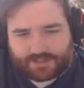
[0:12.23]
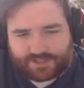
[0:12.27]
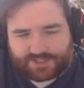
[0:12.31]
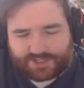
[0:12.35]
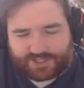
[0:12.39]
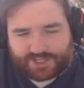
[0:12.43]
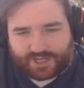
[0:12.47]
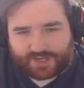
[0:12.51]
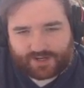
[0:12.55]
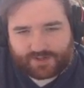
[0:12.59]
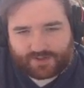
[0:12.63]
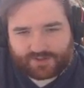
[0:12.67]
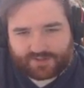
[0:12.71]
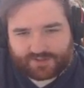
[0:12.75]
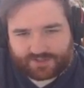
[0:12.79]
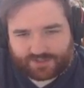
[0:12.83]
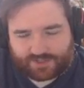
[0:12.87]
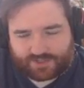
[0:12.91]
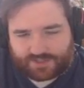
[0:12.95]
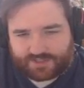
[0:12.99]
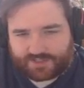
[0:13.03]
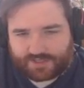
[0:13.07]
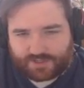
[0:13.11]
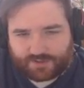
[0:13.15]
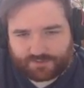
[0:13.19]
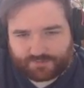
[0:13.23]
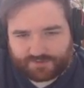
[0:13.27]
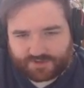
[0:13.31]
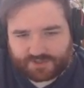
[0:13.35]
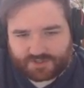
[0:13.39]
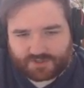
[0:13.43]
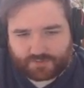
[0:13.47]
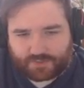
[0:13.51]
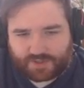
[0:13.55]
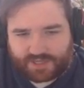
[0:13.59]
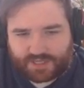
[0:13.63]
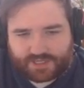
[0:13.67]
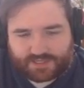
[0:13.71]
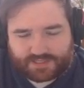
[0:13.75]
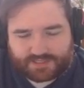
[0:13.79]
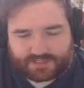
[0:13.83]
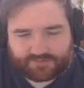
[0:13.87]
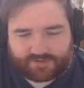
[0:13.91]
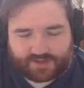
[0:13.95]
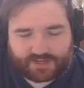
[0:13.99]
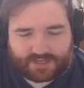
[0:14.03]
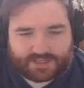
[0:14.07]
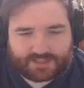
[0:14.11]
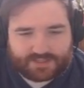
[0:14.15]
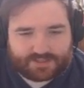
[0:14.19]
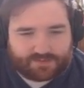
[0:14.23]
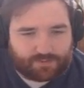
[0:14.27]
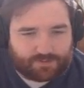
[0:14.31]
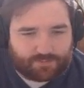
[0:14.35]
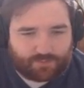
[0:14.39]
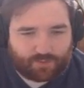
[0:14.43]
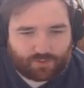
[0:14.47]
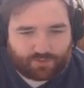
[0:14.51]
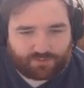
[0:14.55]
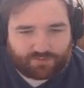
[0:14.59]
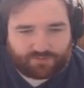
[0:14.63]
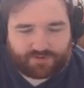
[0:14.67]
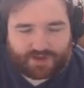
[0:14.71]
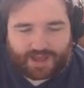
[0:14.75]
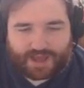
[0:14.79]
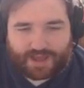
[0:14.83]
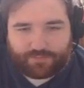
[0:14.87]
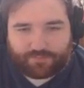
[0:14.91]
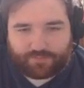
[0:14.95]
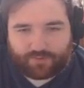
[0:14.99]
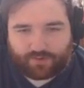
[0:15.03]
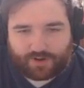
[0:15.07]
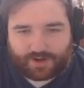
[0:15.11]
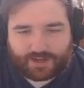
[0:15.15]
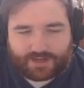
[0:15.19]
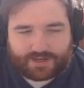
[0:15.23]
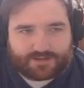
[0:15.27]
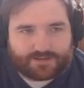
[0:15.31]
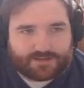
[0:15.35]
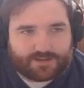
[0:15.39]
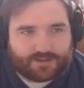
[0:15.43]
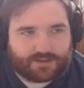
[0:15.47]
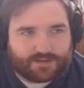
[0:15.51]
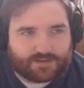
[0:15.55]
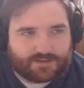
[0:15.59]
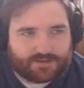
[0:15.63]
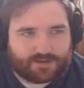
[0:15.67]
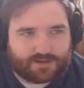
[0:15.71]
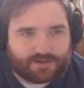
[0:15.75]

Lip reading: channel than just Steelfur Speaks, if I need something more fab related,